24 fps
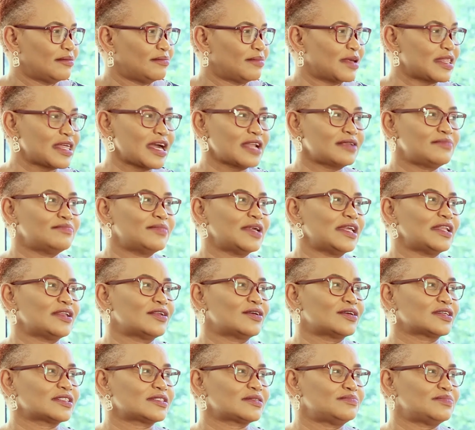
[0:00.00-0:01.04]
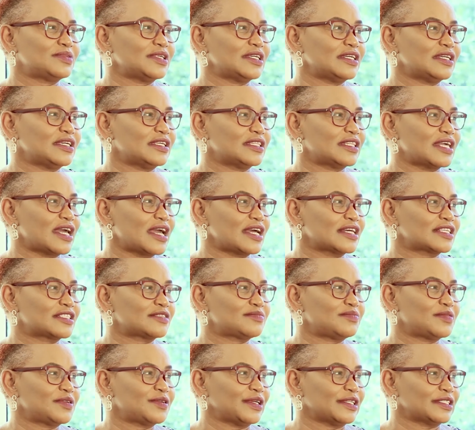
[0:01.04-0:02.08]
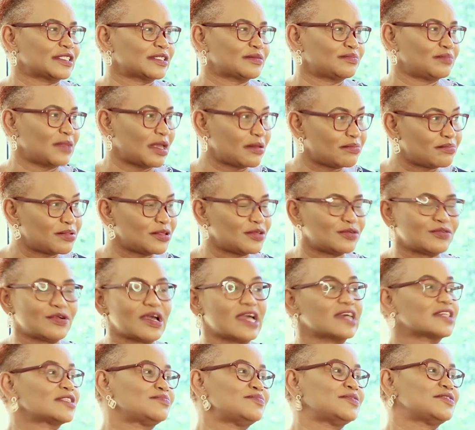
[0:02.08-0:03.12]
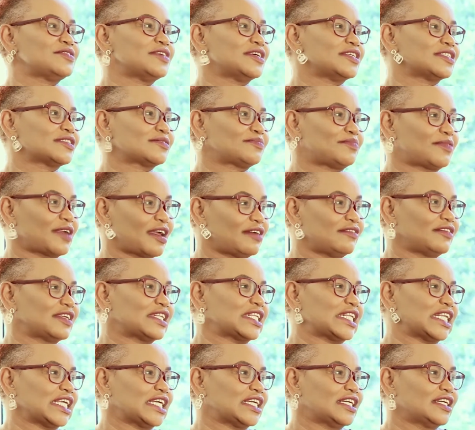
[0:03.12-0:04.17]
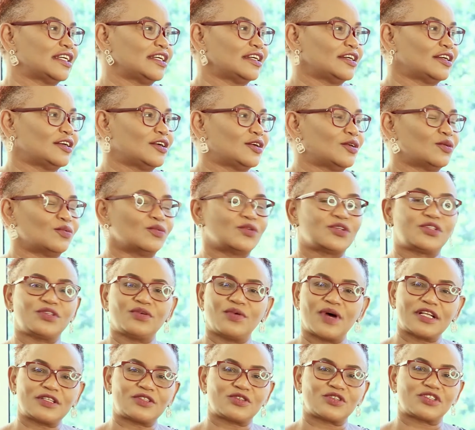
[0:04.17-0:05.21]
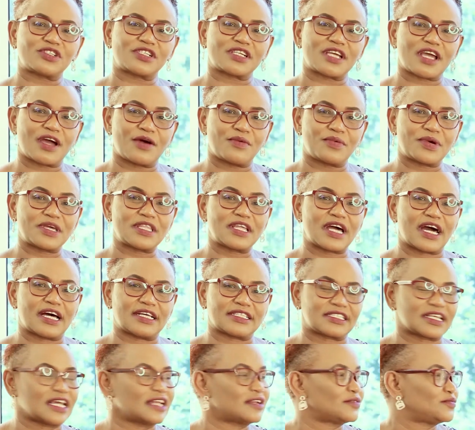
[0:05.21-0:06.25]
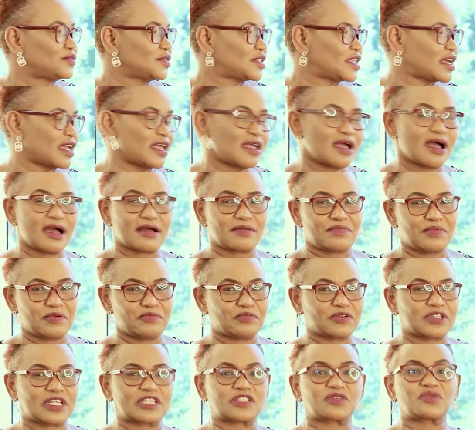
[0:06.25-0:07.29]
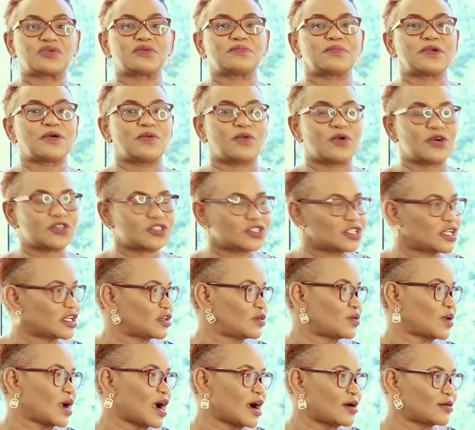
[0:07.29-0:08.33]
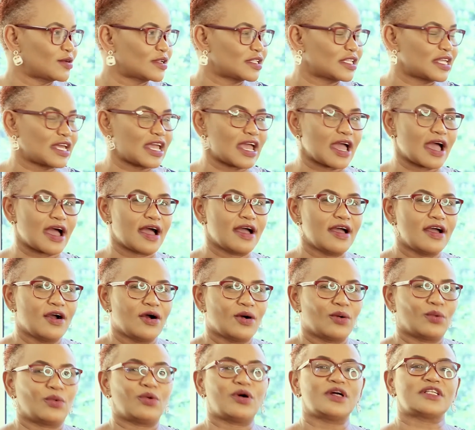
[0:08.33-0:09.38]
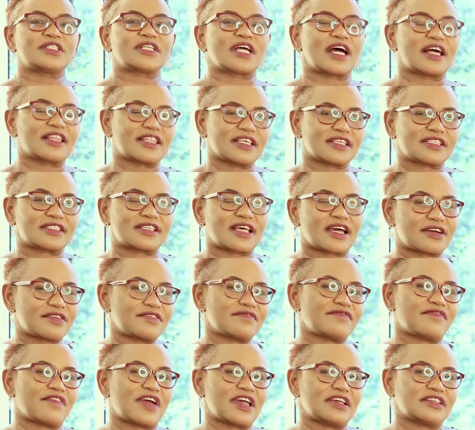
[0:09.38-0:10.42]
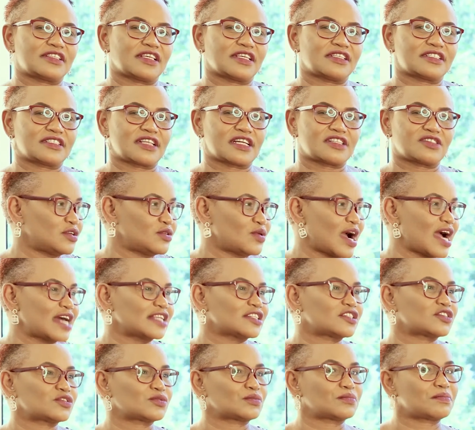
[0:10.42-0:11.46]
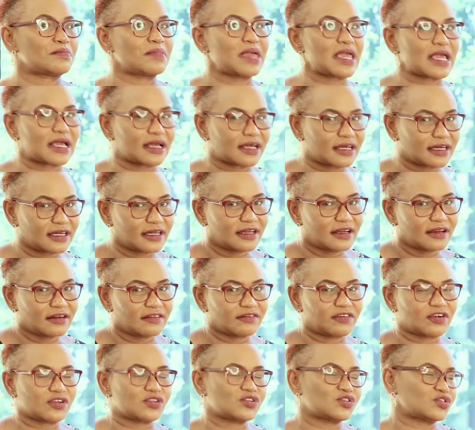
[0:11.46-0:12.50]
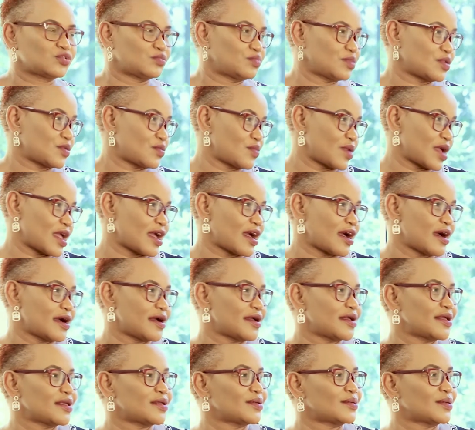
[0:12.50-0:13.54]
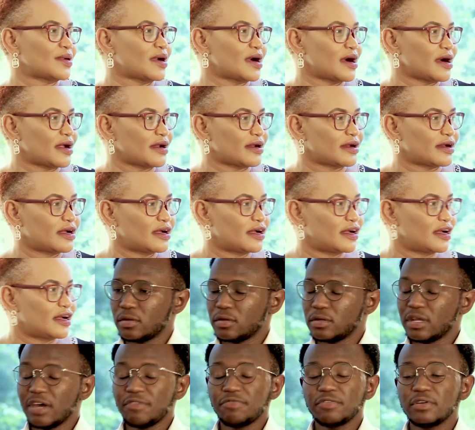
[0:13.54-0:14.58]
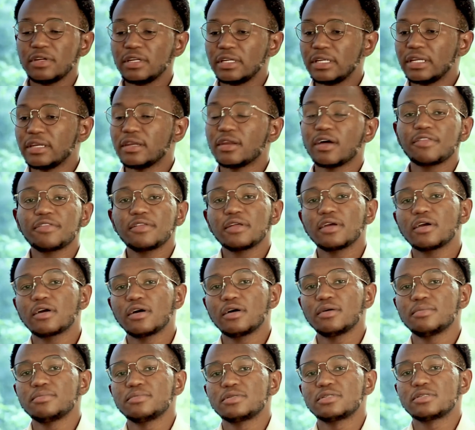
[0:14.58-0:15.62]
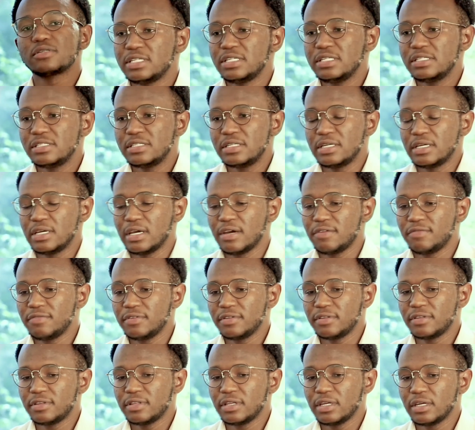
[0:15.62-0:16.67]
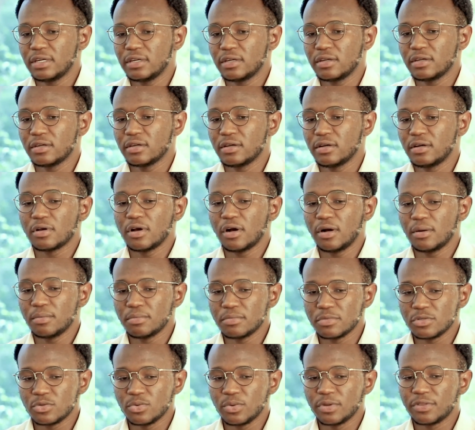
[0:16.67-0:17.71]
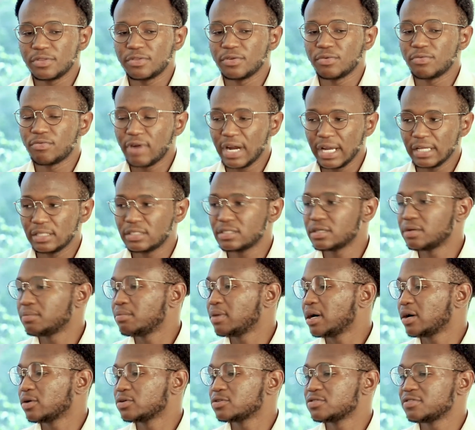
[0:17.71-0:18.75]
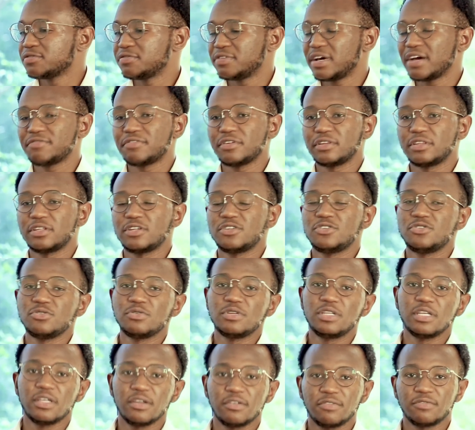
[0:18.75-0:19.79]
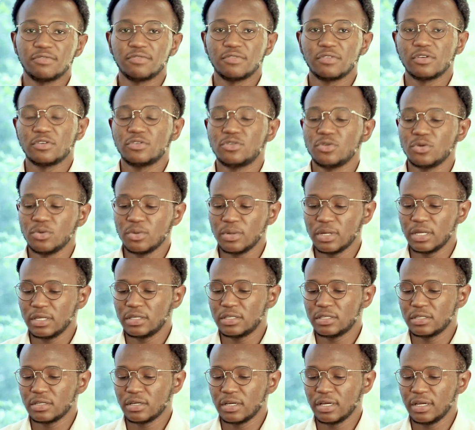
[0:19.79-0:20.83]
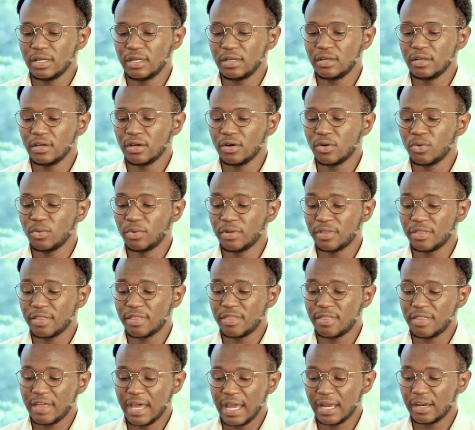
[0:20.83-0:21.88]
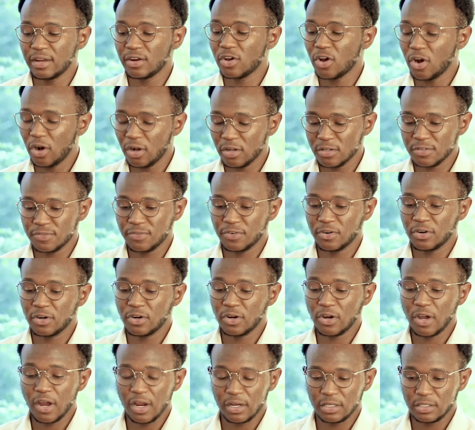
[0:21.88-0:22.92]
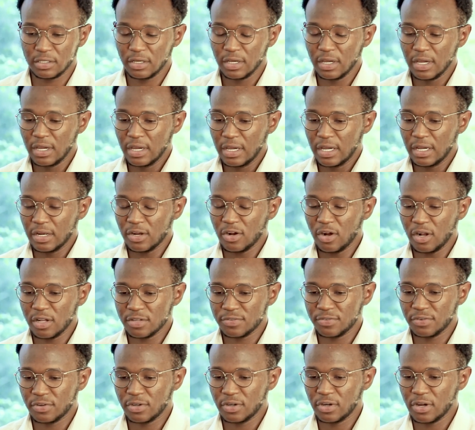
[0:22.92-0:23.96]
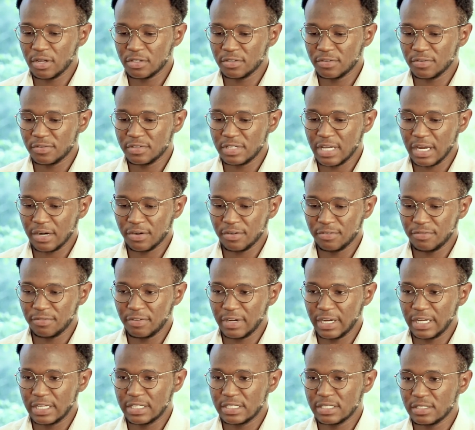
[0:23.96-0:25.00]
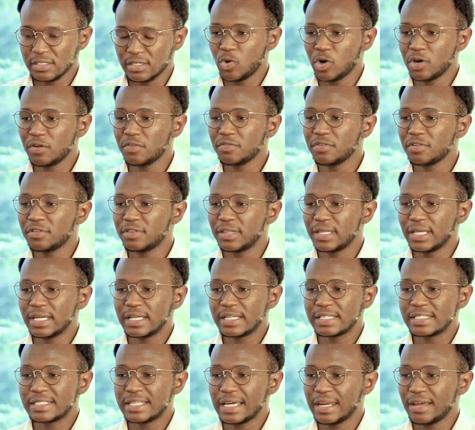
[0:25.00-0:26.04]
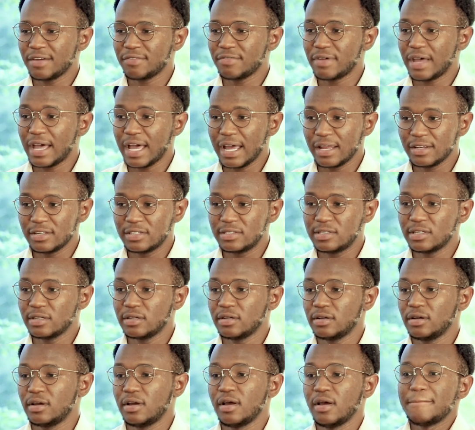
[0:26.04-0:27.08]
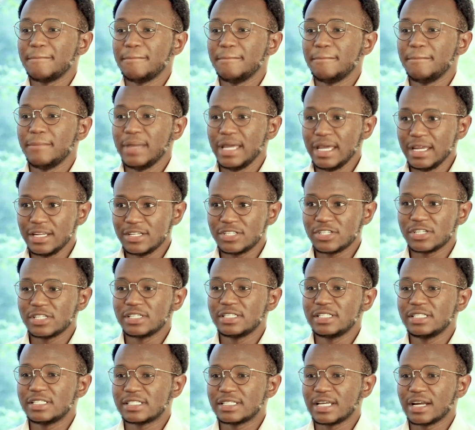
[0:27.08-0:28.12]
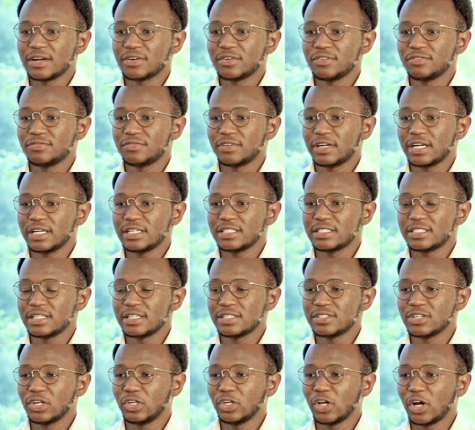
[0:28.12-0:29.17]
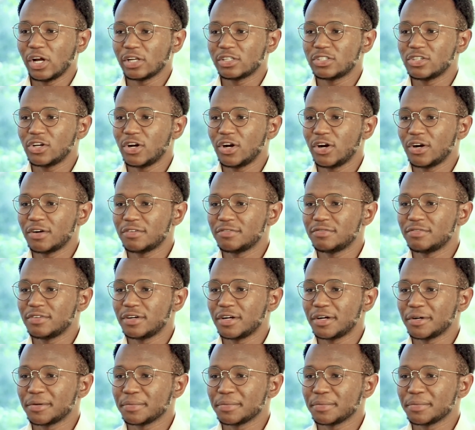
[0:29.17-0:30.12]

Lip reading: But that may not be the experience maybe you experienced privately. Would you want to share with us and with the young people that could be watching you out there, what are the sacrifices that you had to make for you to be where you are? Definitely nothing comes easy. Everything comes with the right amount of effort that you give to it. And with that, it calls for a lot. It calls for a lot of sacrifice. One of the things that I've had to majorly sacrifice is a lot of